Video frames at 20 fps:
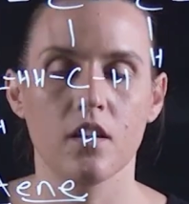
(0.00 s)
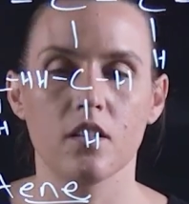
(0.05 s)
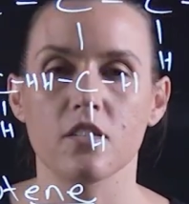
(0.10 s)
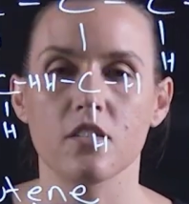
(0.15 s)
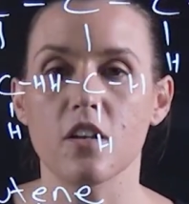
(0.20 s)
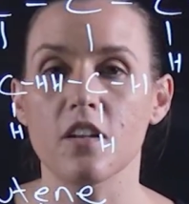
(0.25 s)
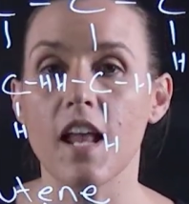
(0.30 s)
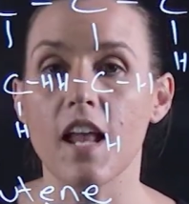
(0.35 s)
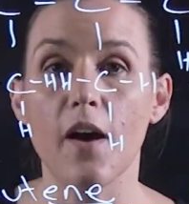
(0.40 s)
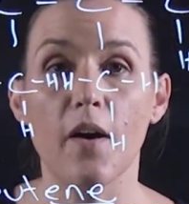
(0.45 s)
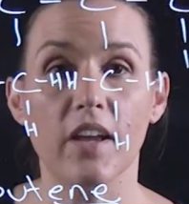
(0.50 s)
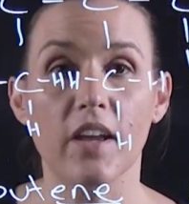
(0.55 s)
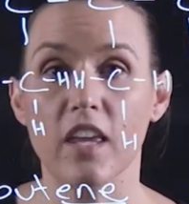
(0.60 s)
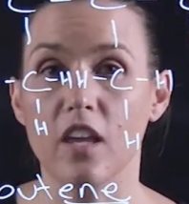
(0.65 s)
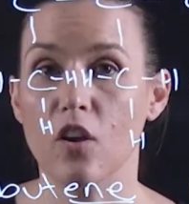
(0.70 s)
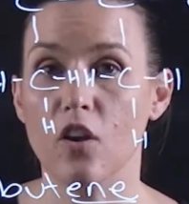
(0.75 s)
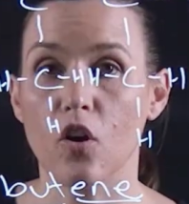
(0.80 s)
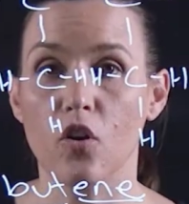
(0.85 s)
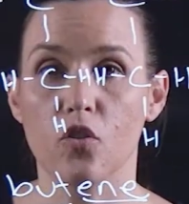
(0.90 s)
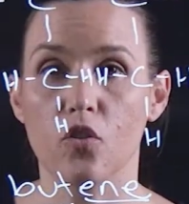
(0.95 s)
So now I
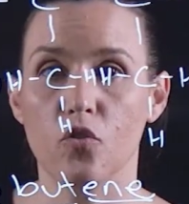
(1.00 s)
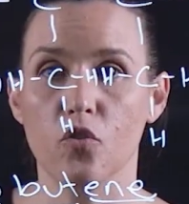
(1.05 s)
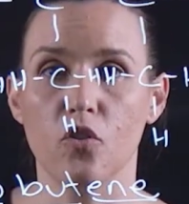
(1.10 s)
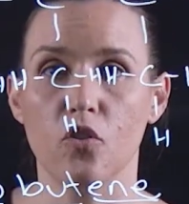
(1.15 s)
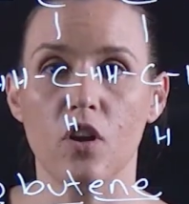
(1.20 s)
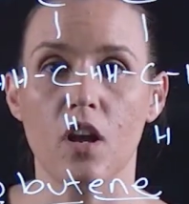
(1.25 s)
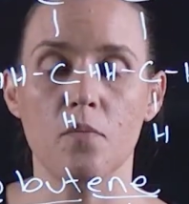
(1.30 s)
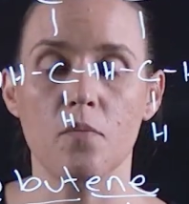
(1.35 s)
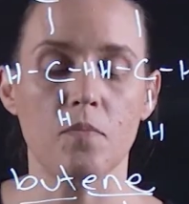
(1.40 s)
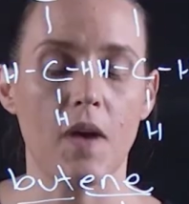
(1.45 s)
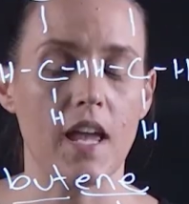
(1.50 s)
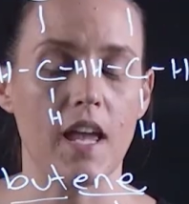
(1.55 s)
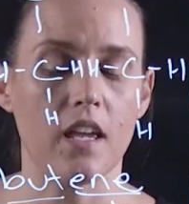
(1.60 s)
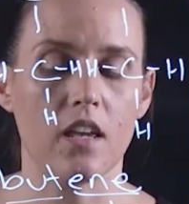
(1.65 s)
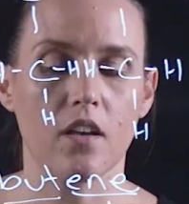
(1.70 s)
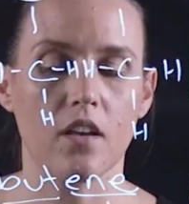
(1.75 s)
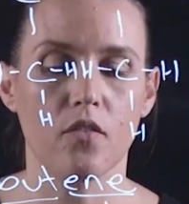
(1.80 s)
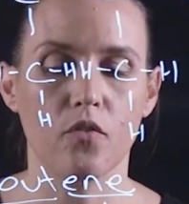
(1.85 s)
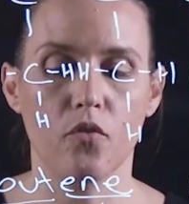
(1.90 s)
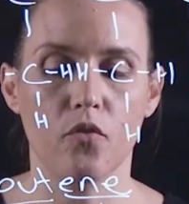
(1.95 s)
can go through and
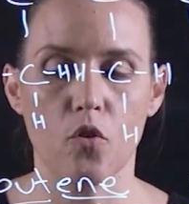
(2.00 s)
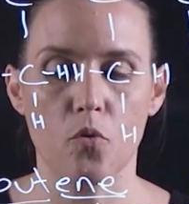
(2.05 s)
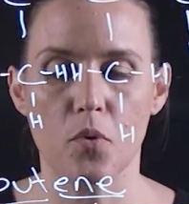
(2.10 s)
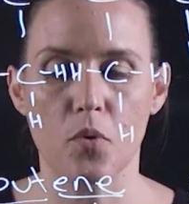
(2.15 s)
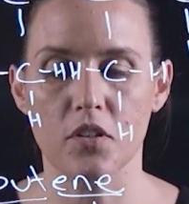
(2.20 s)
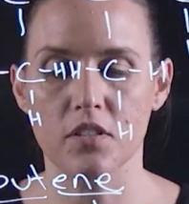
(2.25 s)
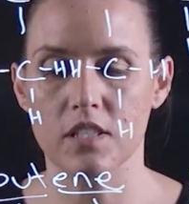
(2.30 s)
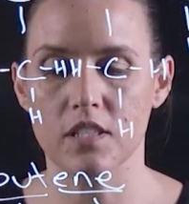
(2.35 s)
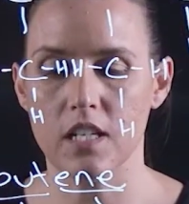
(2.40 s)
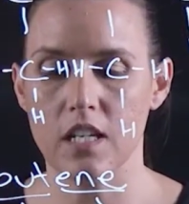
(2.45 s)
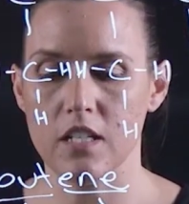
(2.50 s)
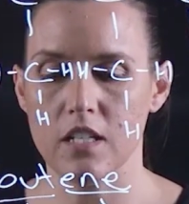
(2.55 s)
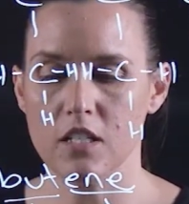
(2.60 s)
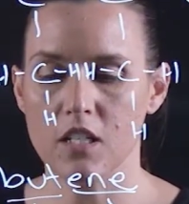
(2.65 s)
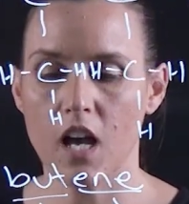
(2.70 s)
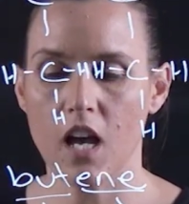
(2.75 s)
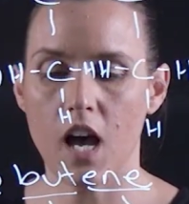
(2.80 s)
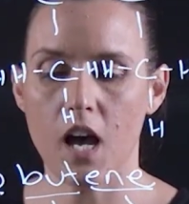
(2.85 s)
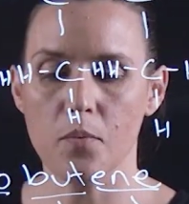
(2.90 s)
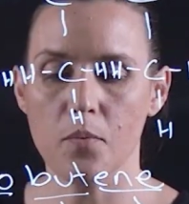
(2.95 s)
make four bonds to each
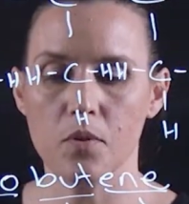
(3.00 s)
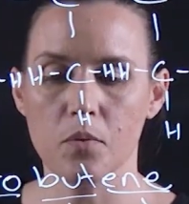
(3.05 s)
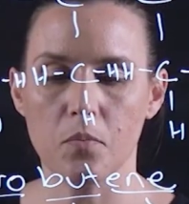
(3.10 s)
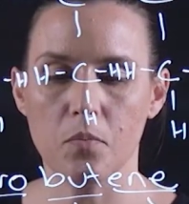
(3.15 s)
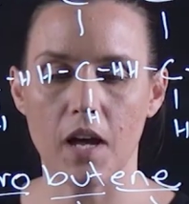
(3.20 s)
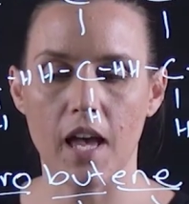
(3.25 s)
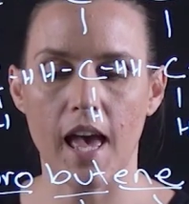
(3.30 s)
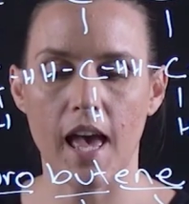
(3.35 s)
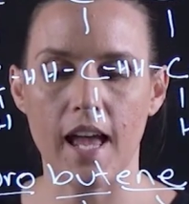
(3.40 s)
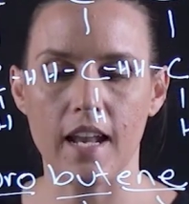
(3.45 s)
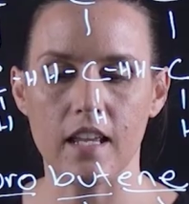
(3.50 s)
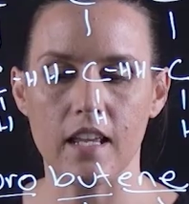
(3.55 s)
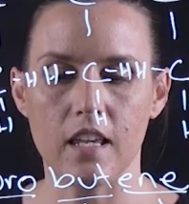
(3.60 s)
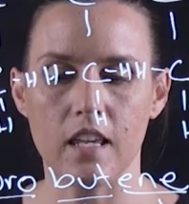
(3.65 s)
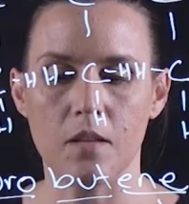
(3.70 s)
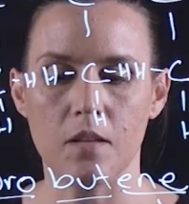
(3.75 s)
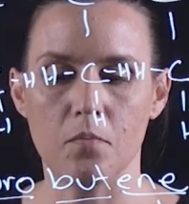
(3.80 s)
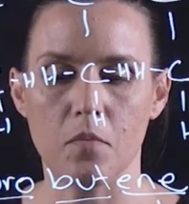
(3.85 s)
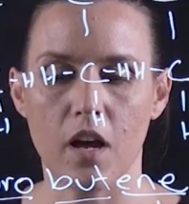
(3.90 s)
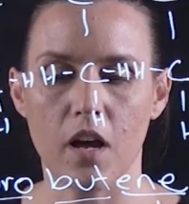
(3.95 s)
carbon by adding
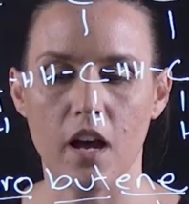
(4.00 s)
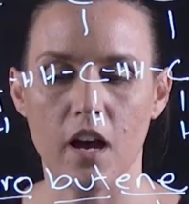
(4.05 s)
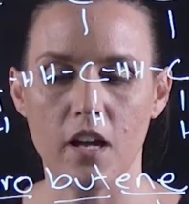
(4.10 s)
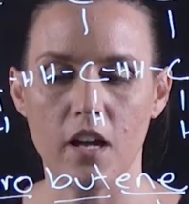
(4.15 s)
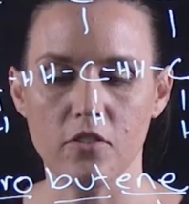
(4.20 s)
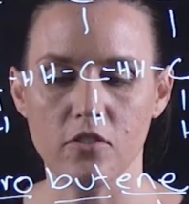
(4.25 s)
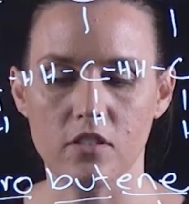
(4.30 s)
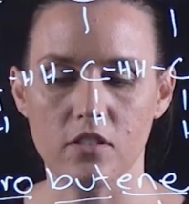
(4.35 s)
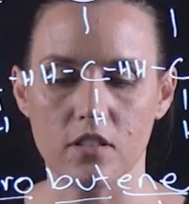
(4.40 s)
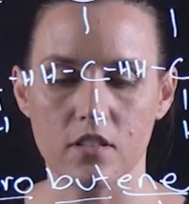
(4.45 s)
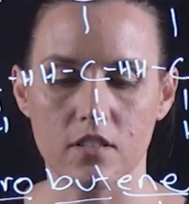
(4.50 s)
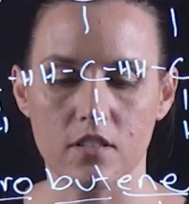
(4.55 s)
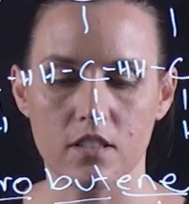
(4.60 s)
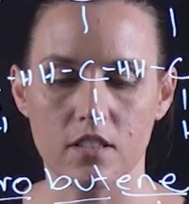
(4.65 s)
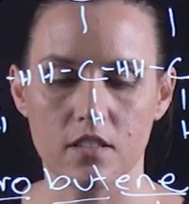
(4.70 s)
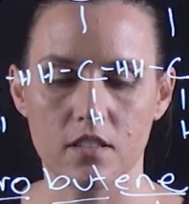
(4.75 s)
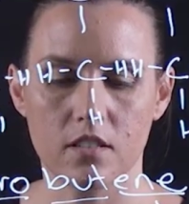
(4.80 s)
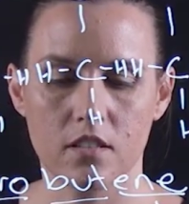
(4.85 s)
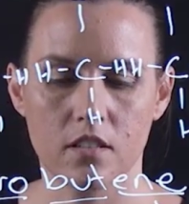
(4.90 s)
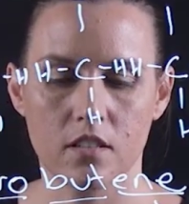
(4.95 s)
in my hydrogens.